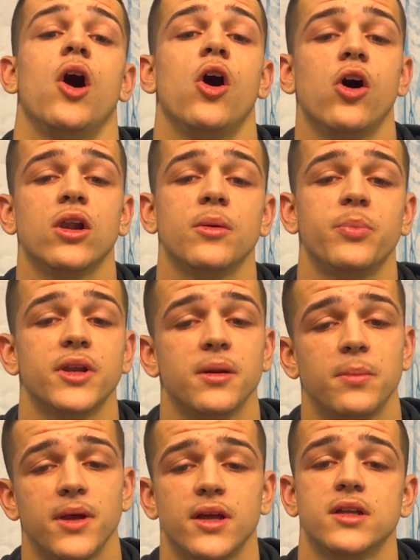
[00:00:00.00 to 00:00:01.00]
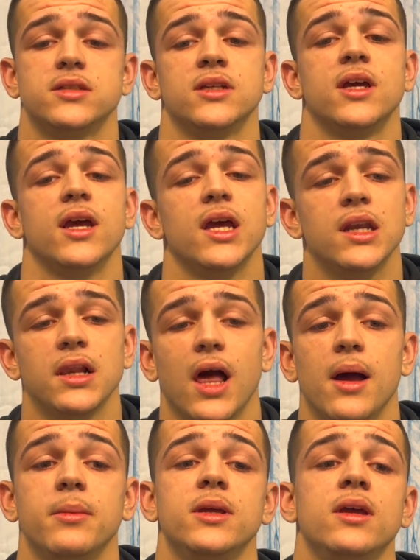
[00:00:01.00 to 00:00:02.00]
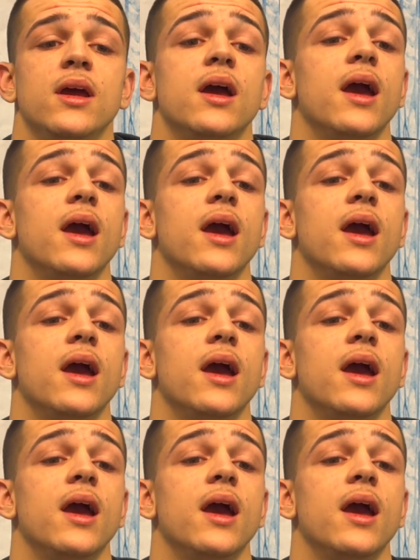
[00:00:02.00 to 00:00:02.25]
all up in the bench, in the lobby,